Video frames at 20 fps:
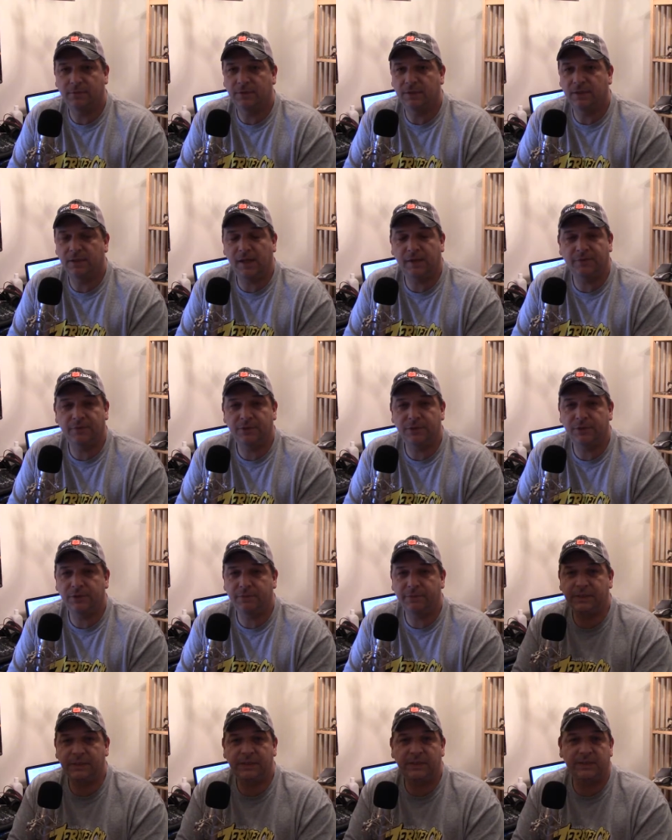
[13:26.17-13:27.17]
Never
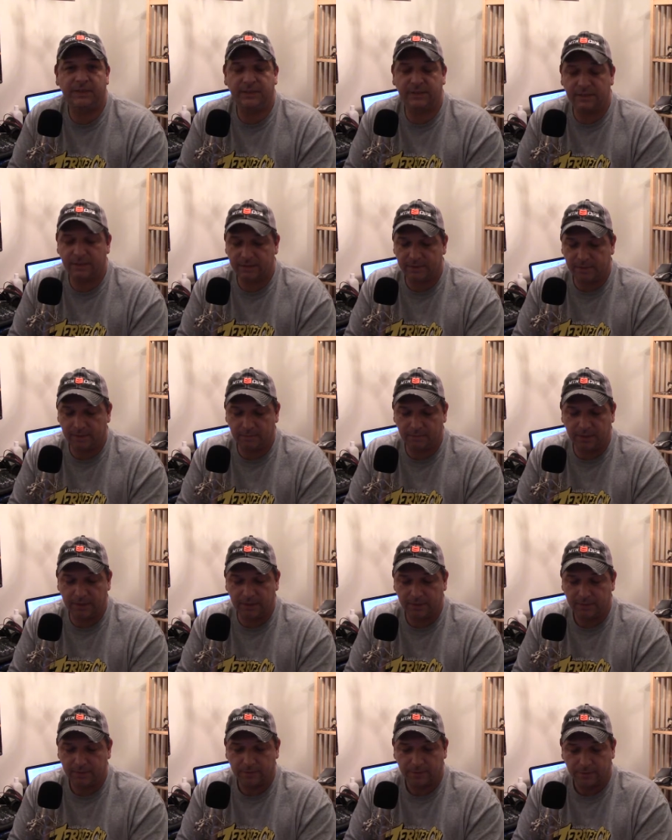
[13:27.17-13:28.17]
should be easy on
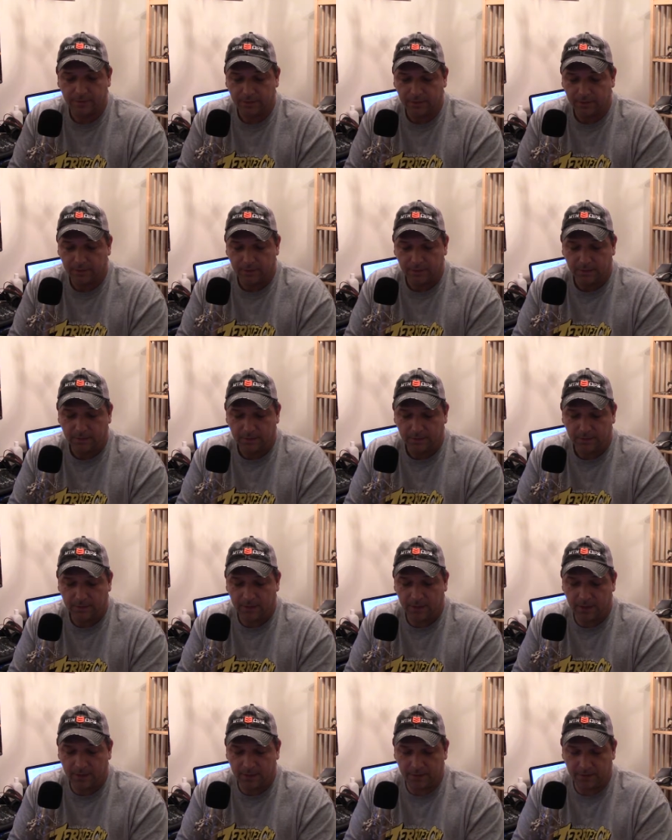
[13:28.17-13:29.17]
somebody.
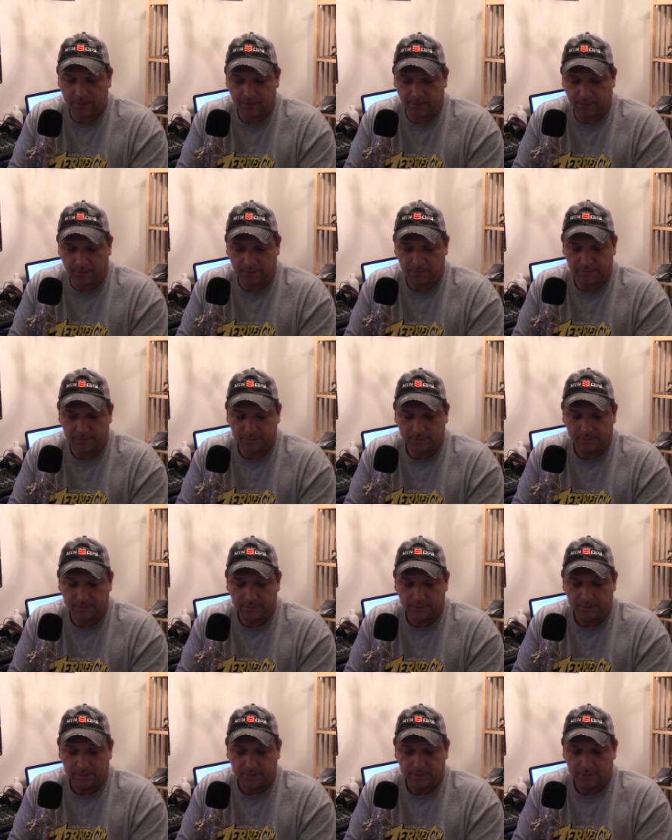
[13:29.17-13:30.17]
Not at all.
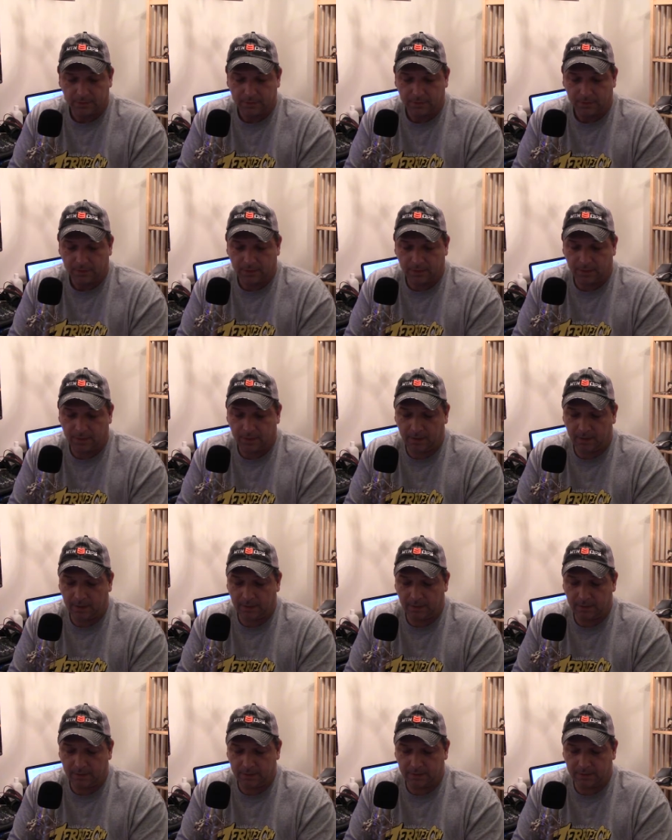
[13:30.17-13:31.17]

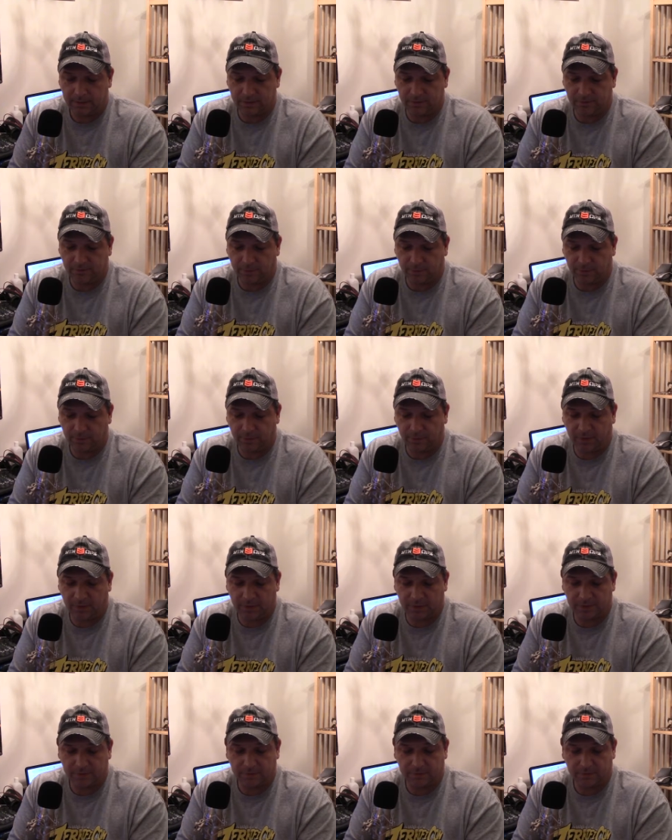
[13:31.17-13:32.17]
Let's see. Fourth
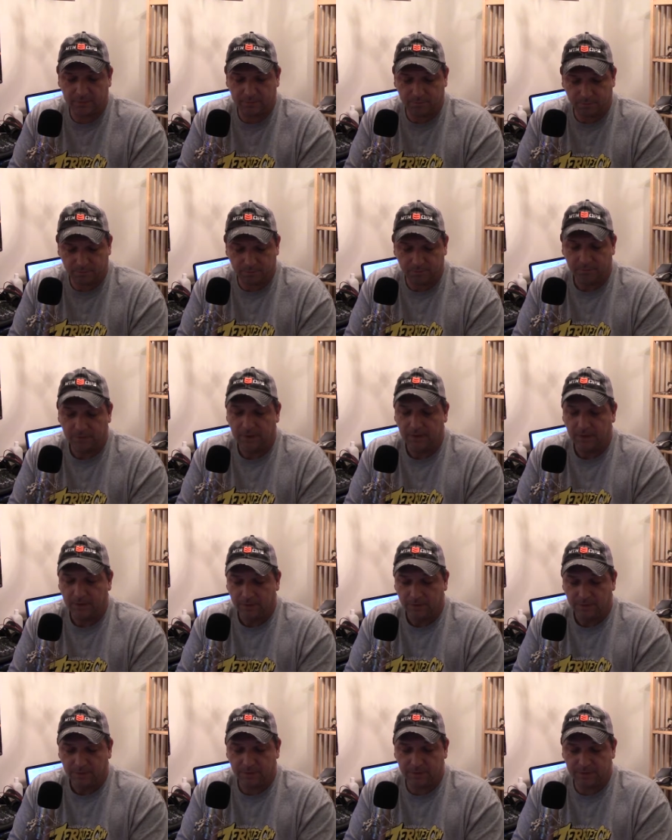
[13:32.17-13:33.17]
place
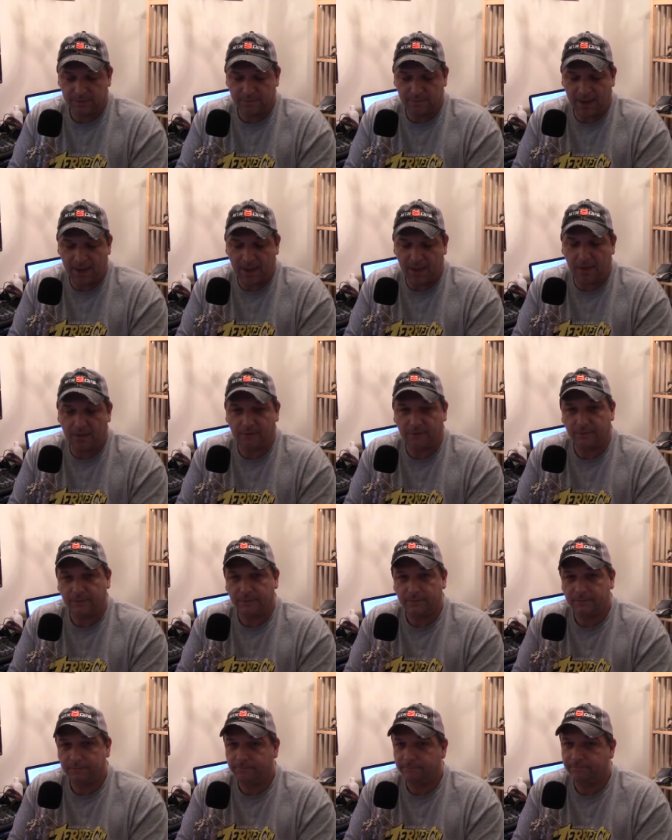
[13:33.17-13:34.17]
was Mal.
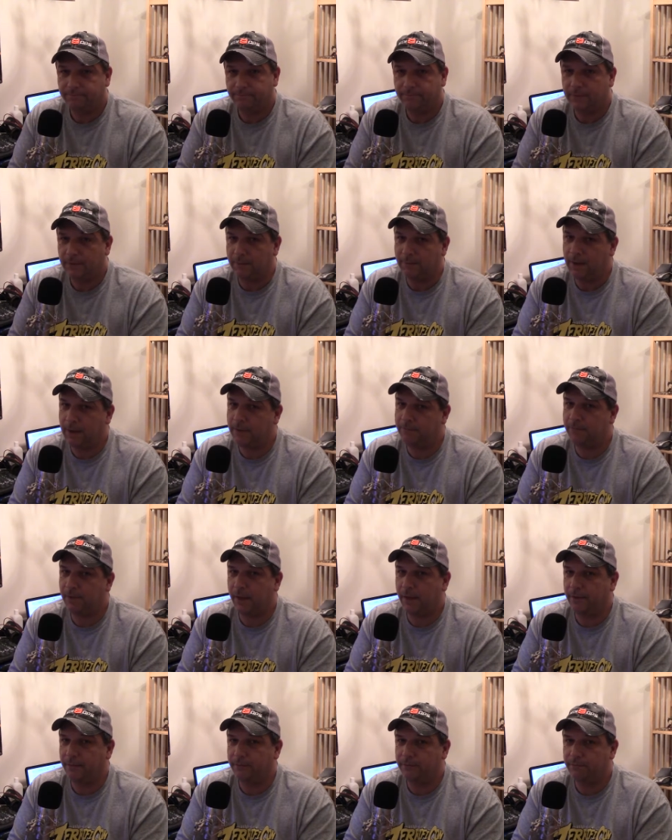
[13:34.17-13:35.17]
Come on,
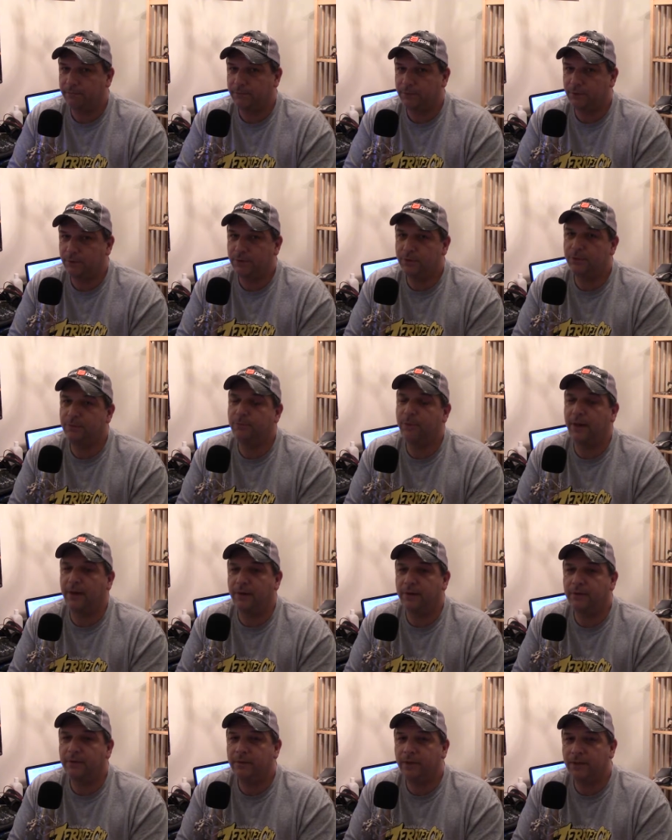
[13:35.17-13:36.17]
Mal. You can do
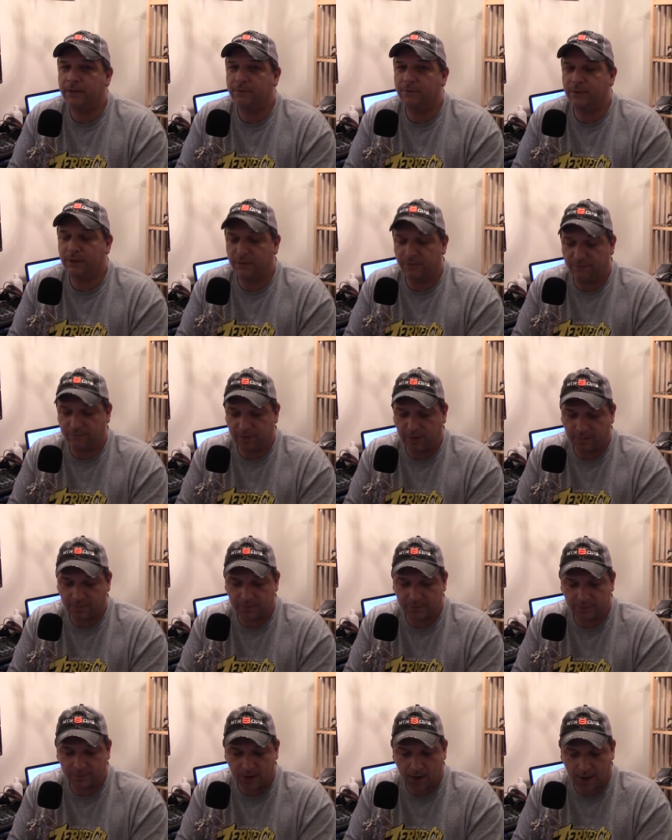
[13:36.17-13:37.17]
better. That's one of your
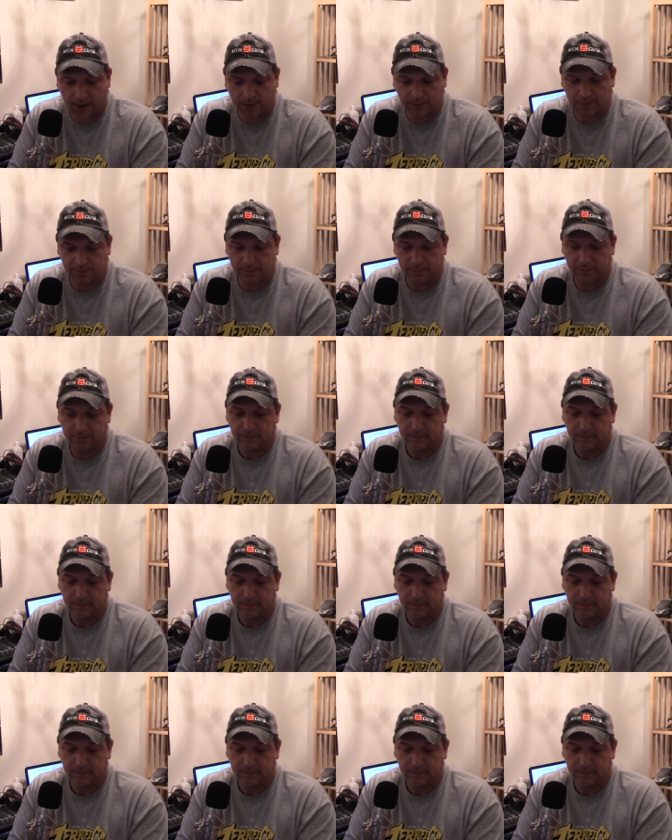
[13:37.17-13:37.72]
favorite tracks.